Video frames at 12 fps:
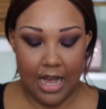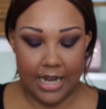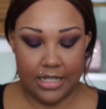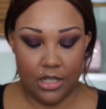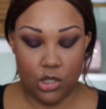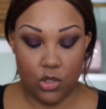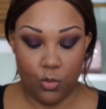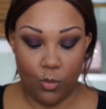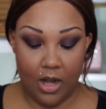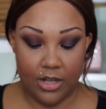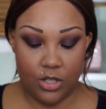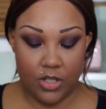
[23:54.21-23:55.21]
I did
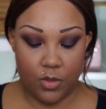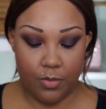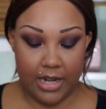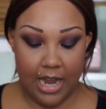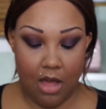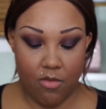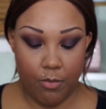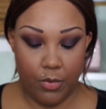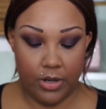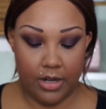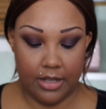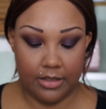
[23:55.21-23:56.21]
swatch this, but I haven't
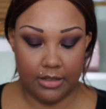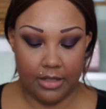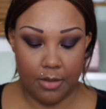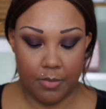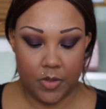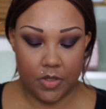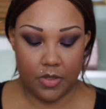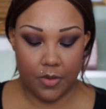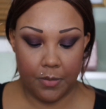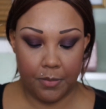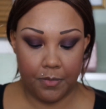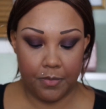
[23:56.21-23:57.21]
put it on the lips.